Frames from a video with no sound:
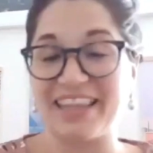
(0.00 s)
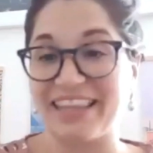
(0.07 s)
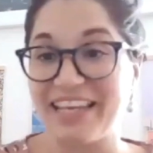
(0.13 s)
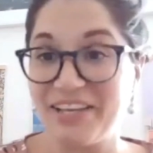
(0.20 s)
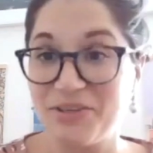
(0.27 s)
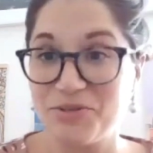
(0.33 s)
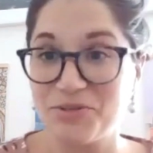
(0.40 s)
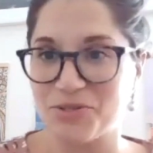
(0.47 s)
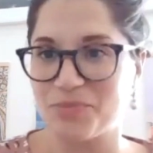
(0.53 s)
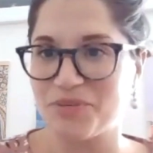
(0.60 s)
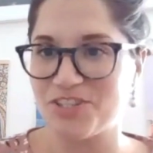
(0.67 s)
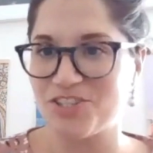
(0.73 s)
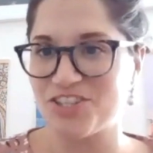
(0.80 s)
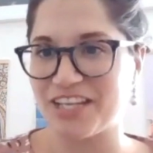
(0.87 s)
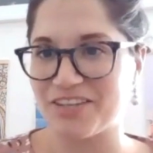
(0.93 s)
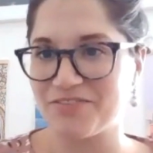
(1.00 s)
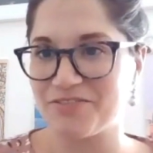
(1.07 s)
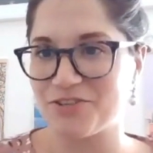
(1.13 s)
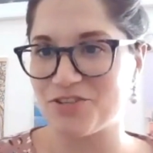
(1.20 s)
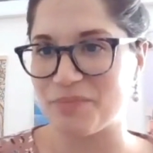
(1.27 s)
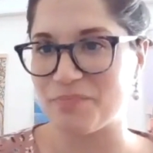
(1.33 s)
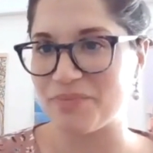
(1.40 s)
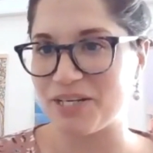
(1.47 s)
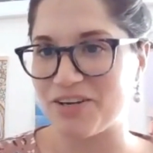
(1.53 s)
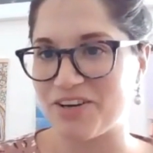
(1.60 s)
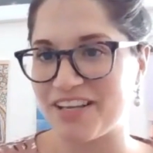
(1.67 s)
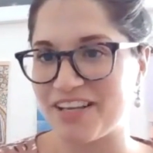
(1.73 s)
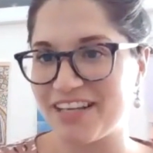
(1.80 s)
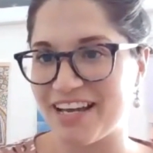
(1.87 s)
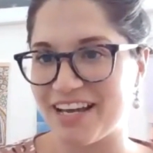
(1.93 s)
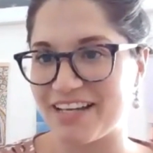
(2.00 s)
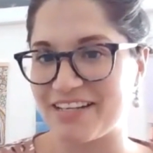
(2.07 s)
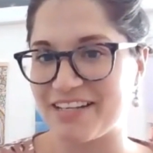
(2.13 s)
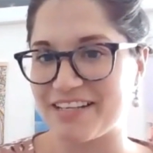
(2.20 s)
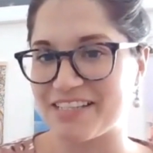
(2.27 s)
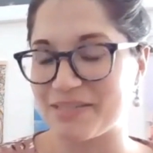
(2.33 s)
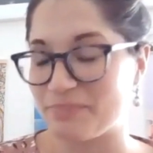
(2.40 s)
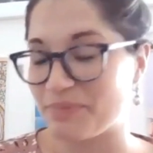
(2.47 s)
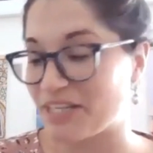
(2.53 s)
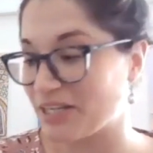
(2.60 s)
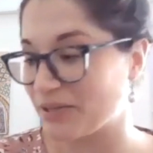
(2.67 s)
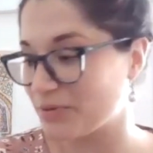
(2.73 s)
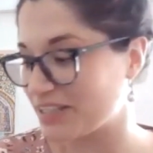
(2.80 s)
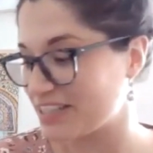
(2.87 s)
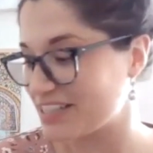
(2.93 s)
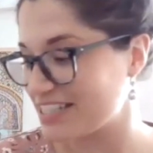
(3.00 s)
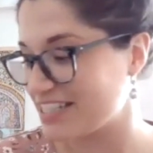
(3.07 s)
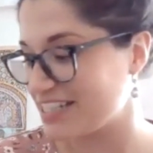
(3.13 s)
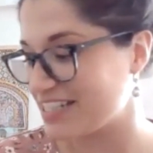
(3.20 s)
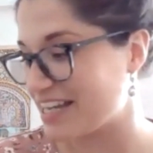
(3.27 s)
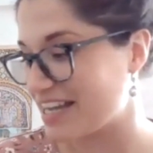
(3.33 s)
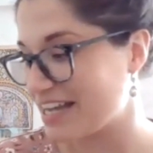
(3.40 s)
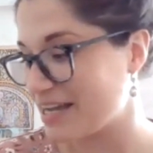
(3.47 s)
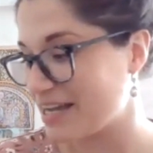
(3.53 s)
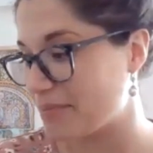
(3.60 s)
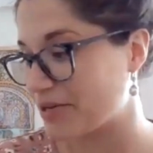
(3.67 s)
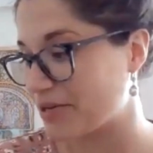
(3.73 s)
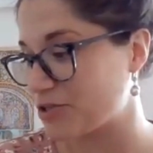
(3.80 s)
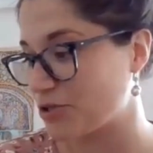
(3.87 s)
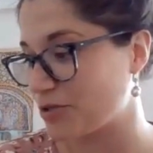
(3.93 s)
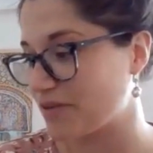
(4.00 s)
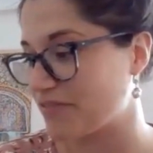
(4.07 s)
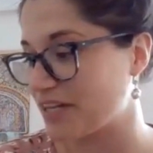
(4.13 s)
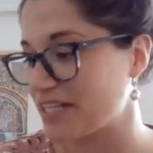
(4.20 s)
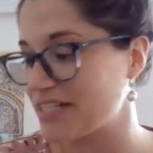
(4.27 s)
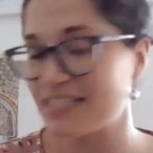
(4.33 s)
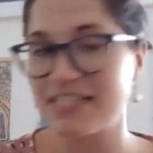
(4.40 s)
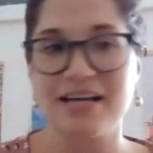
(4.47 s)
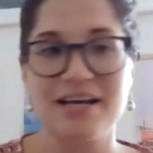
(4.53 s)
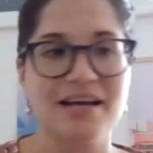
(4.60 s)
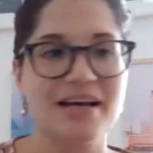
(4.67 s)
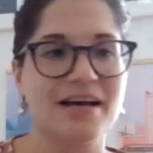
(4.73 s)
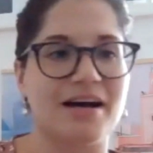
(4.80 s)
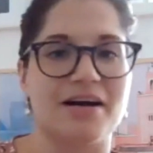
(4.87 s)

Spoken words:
Well, thank you so much again for jumping on and speaking with us today about your event.